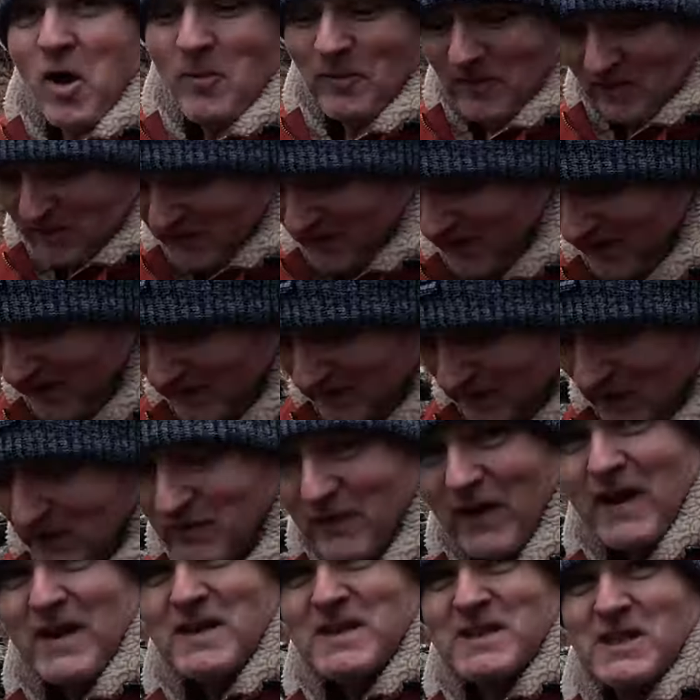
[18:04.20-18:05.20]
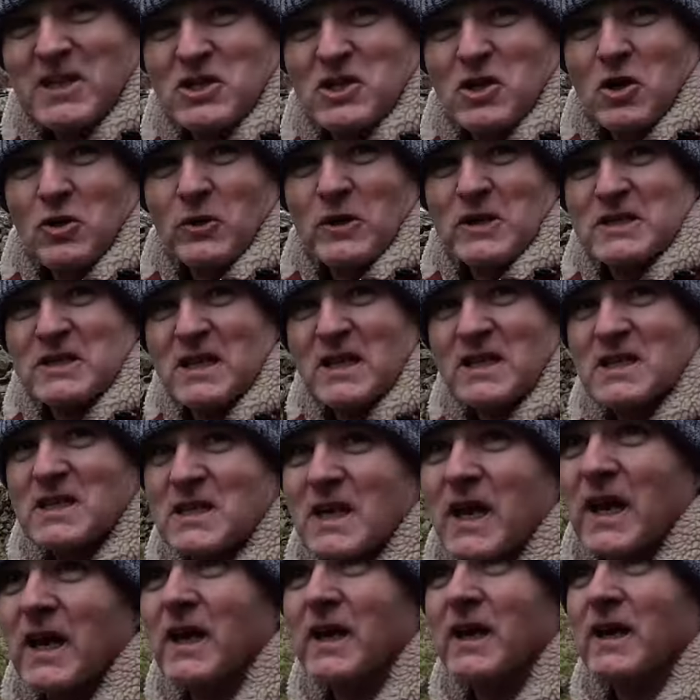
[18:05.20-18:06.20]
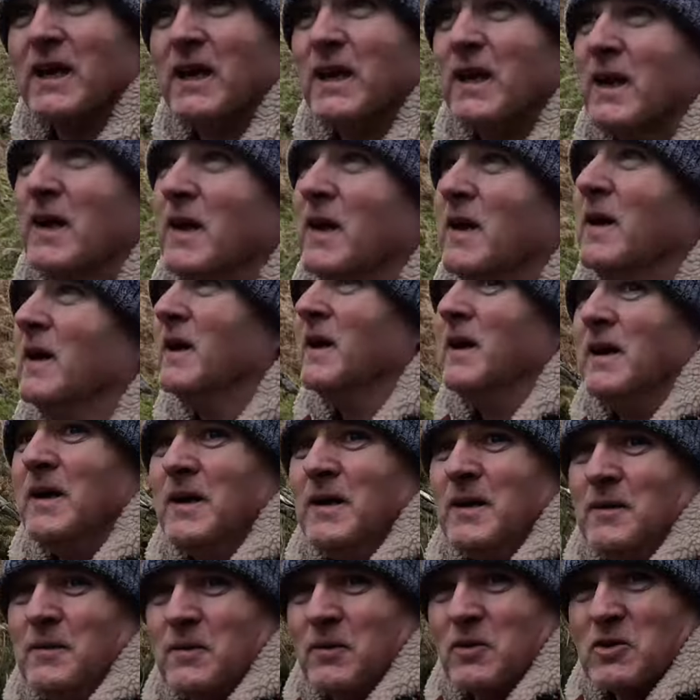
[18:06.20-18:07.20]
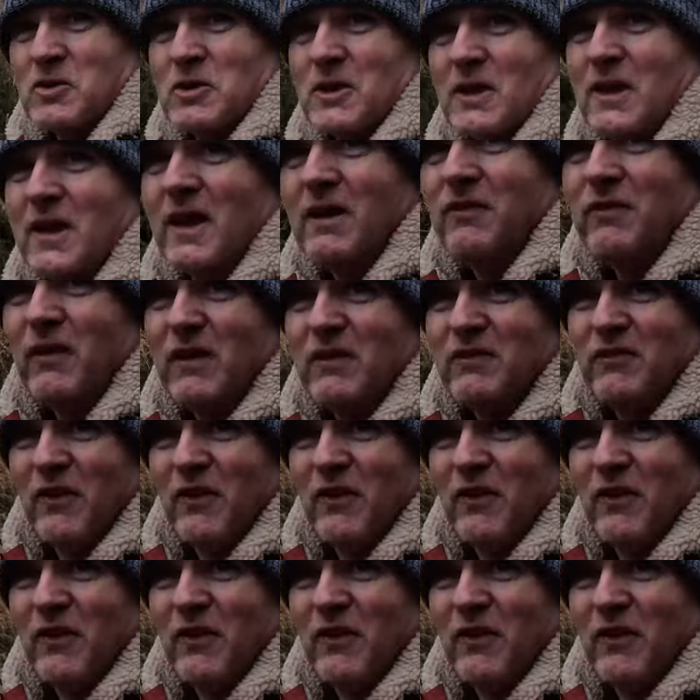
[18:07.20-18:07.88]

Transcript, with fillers: hope I find it, my friends. The show is this, because if I